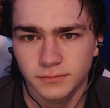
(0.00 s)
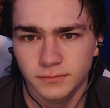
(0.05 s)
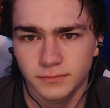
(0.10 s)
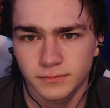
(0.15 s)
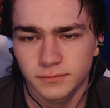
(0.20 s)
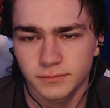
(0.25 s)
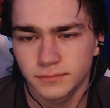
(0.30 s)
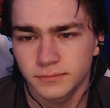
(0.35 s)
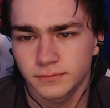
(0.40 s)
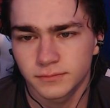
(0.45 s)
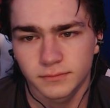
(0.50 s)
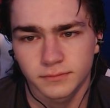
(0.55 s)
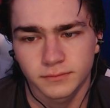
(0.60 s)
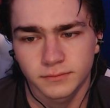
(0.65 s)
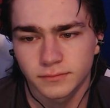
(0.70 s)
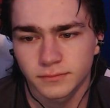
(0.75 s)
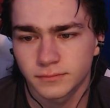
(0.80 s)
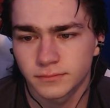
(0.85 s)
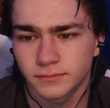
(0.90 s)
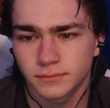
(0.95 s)

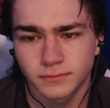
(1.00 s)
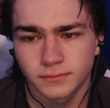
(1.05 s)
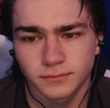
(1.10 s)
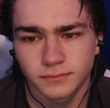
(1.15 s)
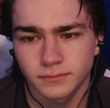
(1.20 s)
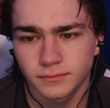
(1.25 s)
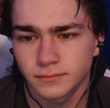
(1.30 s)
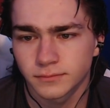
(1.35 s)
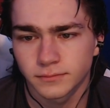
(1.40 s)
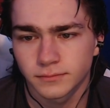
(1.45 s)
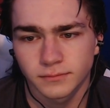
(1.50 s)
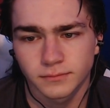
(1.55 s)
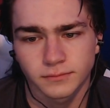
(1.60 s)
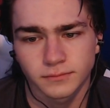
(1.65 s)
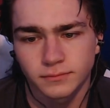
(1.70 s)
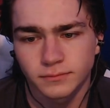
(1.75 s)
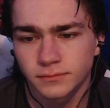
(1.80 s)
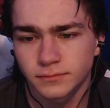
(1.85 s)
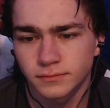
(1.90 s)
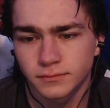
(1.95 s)

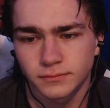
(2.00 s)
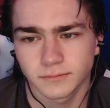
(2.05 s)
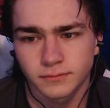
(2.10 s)
No one is speaking in this clip.